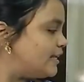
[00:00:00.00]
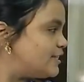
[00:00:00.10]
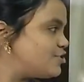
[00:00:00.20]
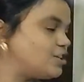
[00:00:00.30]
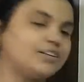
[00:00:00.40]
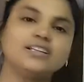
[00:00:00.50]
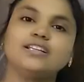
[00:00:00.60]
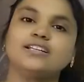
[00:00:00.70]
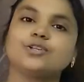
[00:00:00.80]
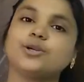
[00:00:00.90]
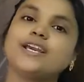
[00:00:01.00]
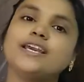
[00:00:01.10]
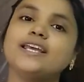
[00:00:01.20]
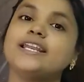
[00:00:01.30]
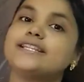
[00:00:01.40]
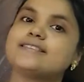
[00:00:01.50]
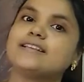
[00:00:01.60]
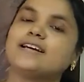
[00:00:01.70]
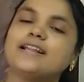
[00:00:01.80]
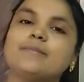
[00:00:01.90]
Children, today let's
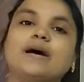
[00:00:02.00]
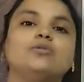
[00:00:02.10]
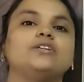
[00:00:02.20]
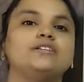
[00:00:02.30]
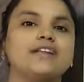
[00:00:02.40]
learn about